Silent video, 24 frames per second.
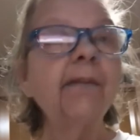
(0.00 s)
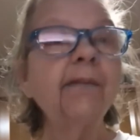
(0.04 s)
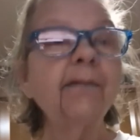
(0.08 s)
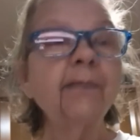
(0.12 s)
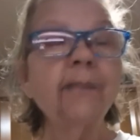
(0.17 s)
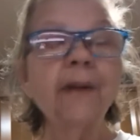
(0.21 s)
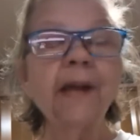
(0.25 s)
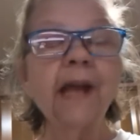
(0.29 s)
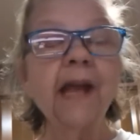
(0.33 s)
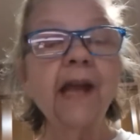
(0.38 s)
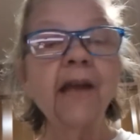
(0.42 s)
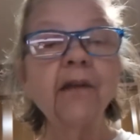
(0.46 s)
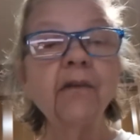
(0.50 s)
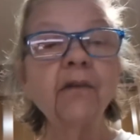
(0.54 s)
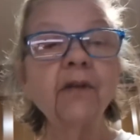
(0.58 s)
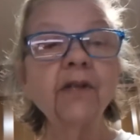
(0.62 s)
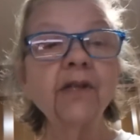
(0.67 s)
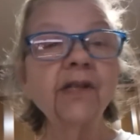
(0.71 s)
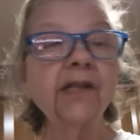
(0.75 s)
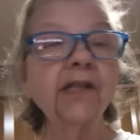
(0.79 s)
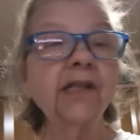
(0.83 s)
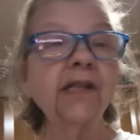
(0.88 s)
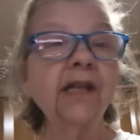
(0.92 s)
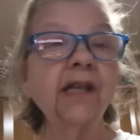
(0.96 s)
And it
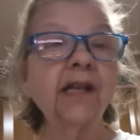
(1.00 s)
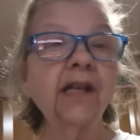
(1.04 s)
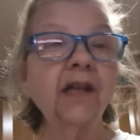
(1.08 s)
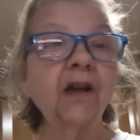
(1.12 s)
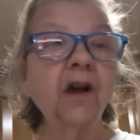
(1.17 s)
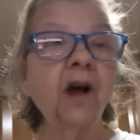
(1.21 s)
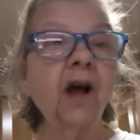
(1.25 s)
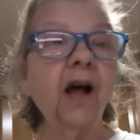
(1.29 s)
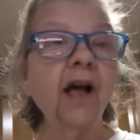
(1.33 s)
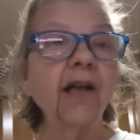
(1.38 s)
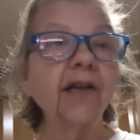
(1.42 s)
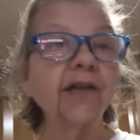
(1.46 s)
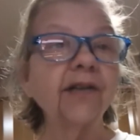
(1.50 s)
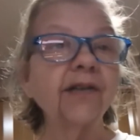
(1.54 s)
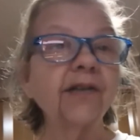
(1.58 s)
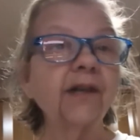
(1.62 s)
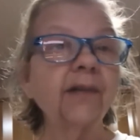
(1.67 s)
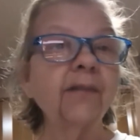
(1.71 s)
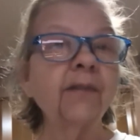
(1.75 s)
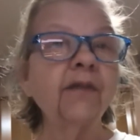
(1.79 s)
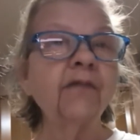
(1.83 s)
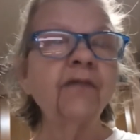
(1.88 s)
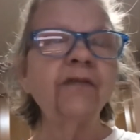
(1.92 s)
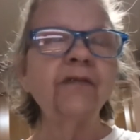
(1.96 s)
wasn't any cost. I
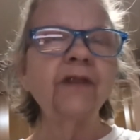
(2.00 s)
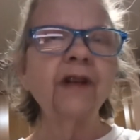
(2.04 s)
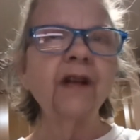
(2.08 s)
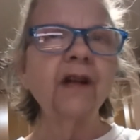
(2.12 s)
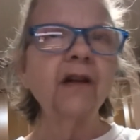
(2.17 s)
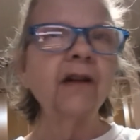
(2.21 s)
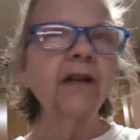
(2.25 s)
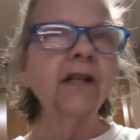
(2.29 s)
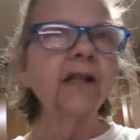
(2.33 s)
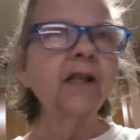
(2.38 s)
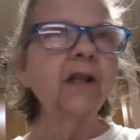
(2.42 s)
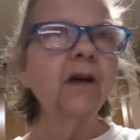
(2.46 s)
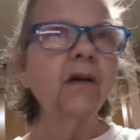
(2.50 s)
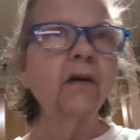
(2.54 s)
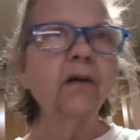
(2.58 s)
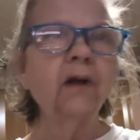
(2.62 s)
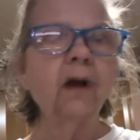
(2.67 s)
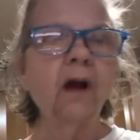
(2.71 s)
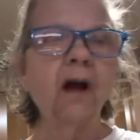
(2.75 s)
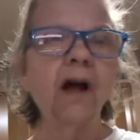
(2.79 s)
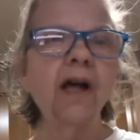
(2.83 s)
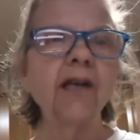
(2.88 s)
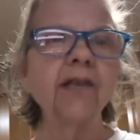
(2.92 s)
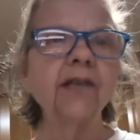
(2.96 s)
mean, very low
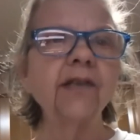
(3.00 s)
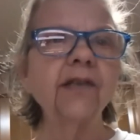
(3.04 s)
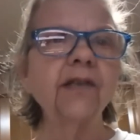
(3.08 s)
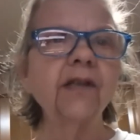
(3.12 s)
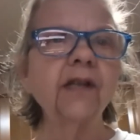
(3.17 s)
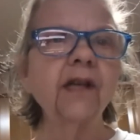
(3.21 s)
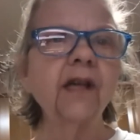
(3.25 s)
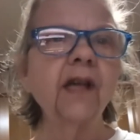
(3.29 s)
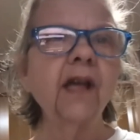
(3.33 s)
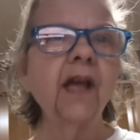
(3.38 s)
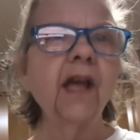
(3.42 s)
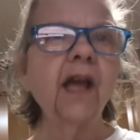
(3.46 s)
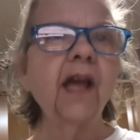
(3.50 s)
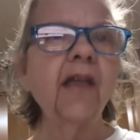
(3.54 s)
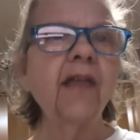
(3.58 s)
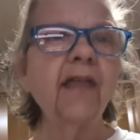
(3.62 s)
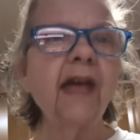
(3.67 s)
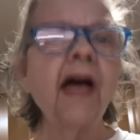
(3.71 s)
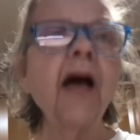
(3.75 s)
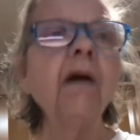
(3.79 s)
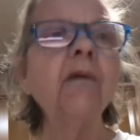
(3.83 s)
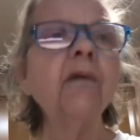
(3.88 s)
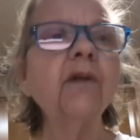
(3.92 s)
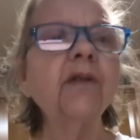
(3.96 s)
cost. And
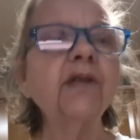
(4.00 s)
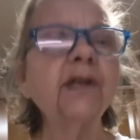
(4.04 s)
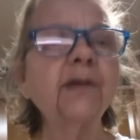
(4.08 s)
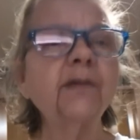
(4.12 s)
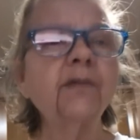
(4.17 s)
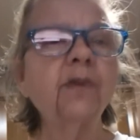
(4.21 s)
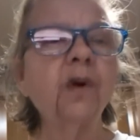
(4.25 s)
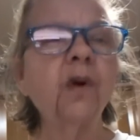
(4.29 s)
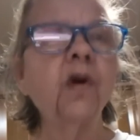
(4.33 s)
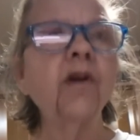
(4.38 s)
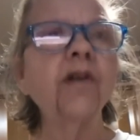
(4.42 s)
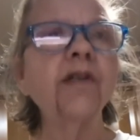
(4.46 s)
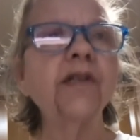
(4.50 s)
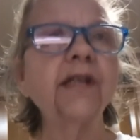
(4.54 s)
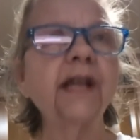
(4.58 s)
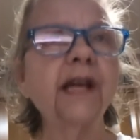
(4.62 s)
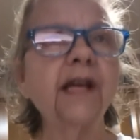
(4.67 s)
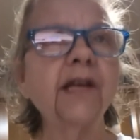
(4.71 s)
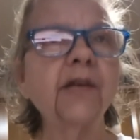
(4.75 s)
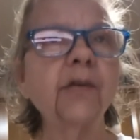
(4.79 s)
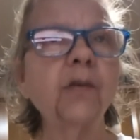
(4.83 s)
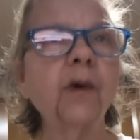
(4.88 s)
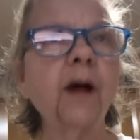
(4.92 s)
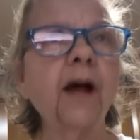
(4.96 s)
that was important
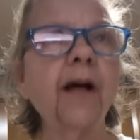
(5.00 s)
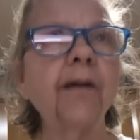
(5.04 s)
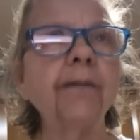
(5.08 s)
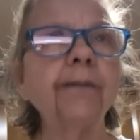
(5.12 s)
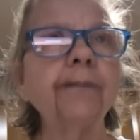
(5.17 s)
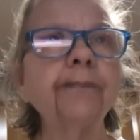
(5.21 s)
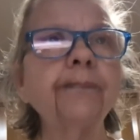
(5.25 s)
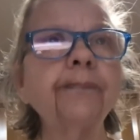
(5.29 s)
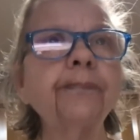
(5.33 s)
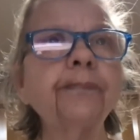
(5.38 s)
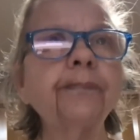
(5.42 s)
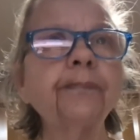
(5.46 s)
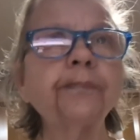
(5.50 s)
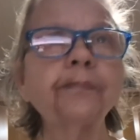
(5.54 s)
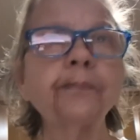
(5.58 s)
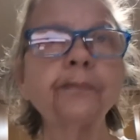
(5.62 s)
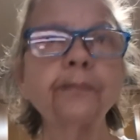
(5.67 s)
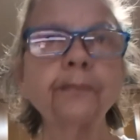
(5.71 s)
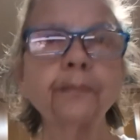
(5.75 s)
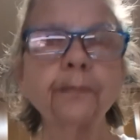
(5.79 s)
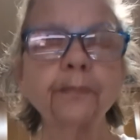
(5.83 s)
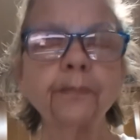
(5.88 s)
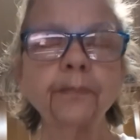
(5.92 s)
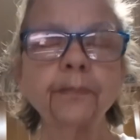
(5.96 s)
as well.
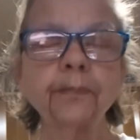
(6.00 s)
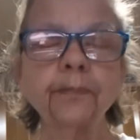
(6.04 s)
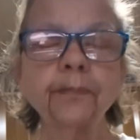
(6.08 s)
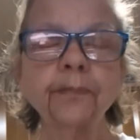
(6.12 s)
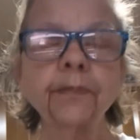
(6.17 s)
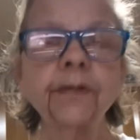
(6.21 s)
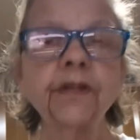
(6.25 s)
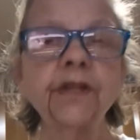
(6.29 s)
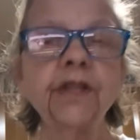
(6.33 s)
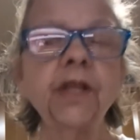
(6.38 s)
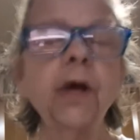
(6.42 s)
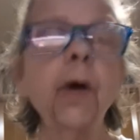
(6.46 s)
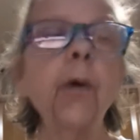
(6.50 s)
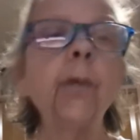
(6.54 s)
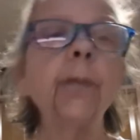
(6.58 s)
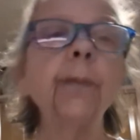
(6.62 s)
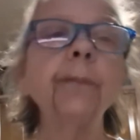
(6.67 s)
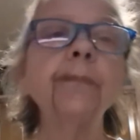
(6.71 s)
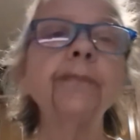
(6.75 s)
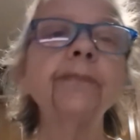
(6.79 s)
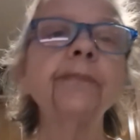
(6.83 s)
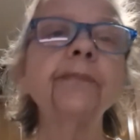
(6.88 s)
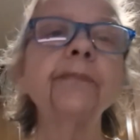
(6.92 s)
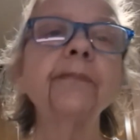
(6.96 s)
So,
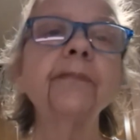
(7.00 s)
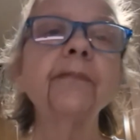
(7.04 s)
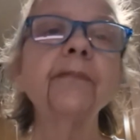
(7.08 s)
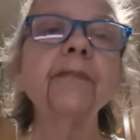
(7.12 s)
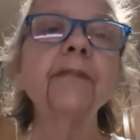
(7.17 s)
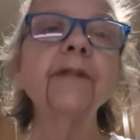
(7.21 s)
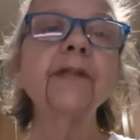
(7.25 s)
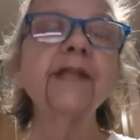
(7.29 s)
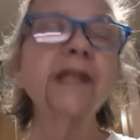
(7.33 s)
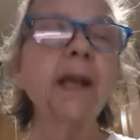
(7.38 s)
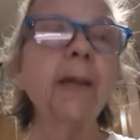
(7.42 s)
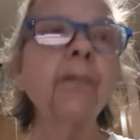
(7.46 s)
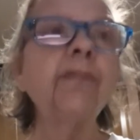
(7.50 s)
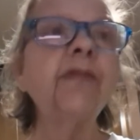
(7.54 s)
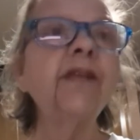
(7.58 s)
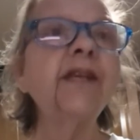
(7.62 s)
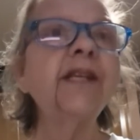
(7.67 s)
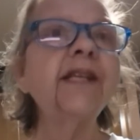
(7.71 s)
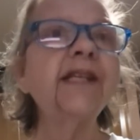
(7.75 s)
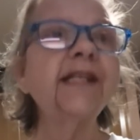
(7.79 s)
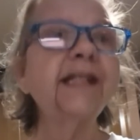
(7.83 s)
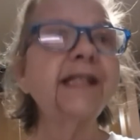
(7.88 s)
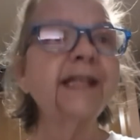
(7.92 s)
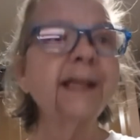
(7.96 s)
something
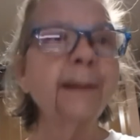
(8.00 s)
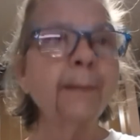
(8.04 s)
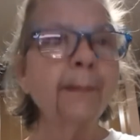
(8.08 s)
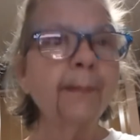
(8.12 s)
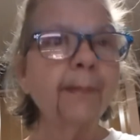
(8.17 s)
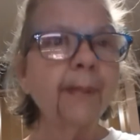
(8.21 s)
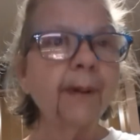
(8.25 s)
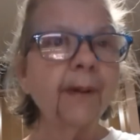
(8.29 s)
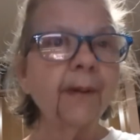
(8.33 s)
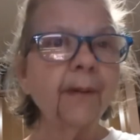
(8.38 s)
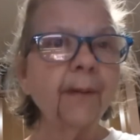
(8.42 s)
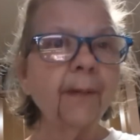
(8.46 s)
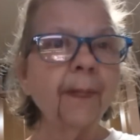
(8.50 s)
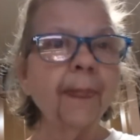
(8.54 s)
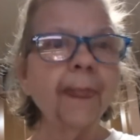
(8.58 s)
simple,